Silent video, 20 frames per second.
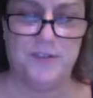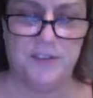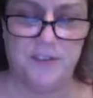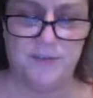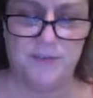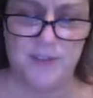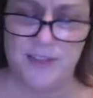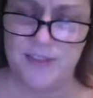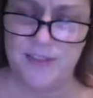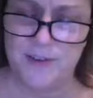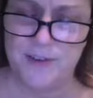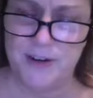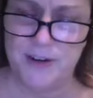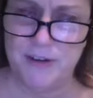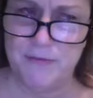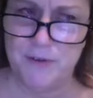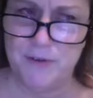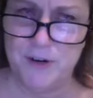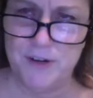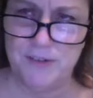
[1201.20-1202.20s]
not the very
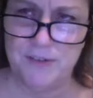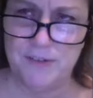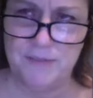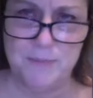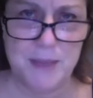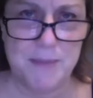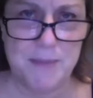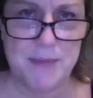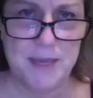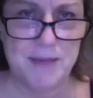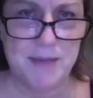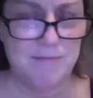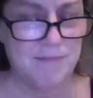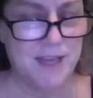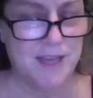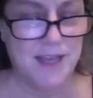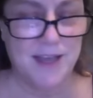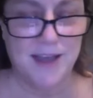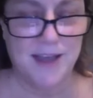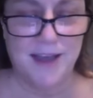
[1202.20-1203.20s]
first, maybe,
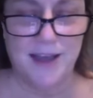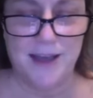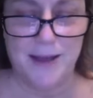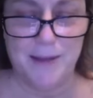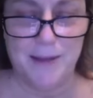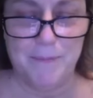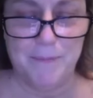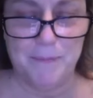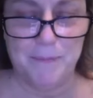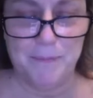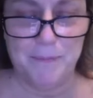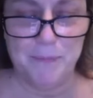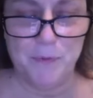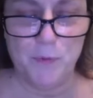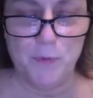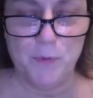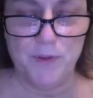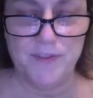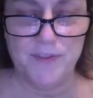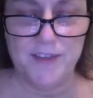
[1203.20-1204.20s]
um,
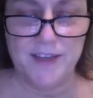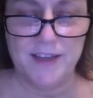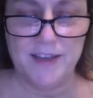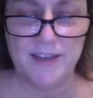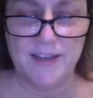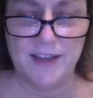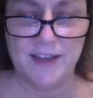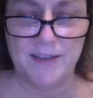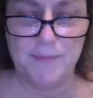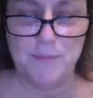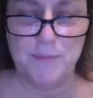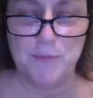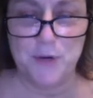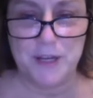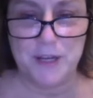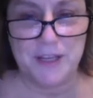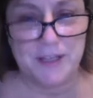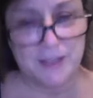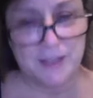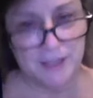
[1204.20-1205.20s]
with a, a,
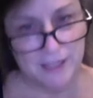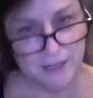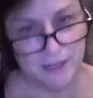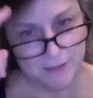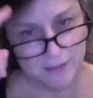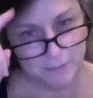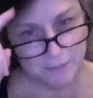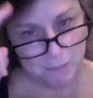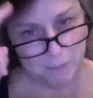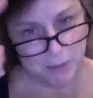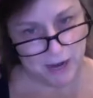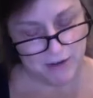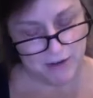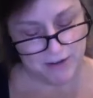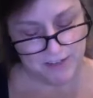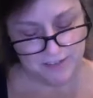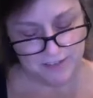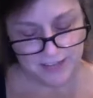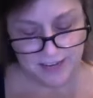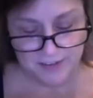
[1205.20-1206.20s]
pretty clear
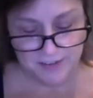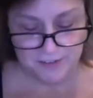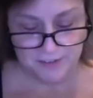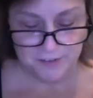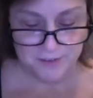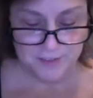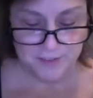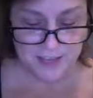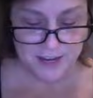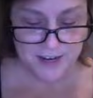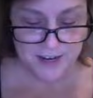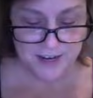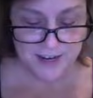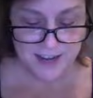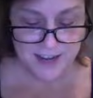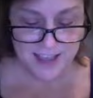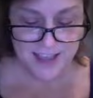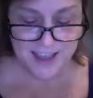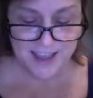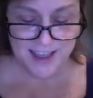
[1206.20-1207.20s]
Pirates answer there.
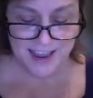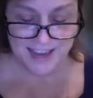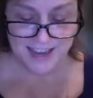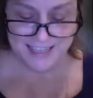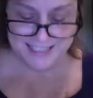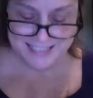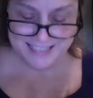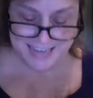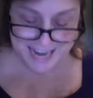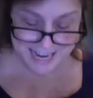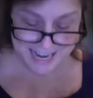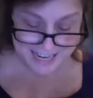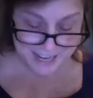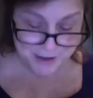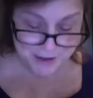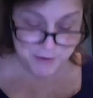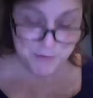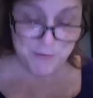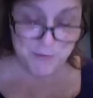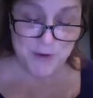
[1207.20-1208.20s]
And
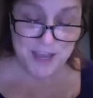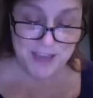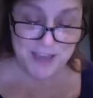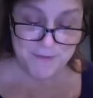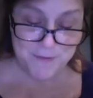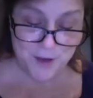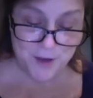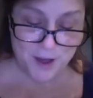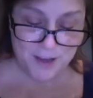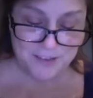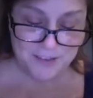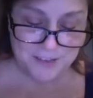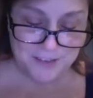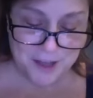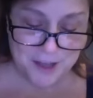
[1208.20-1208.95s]
Danny Grief also